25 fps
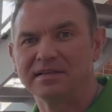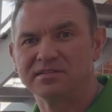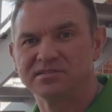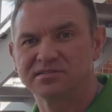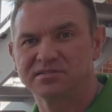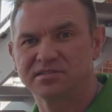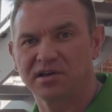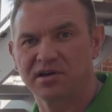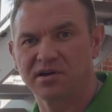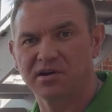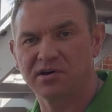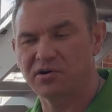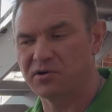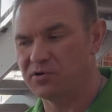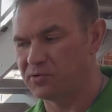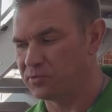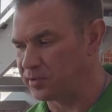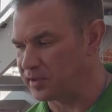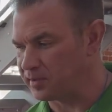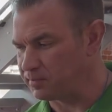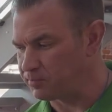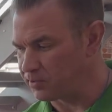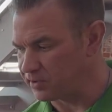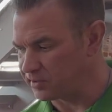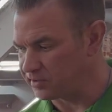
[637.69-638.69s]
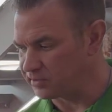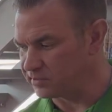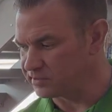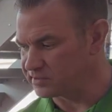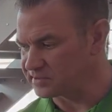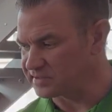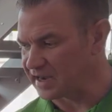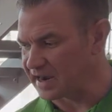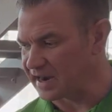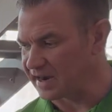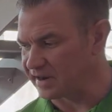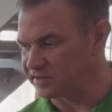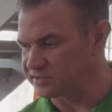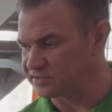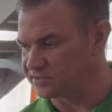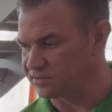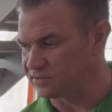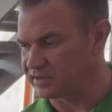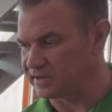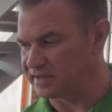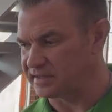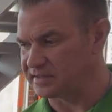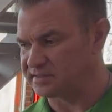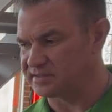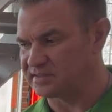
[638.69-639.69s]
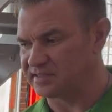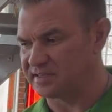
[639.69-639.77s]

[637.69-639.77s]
So we put new tires on it.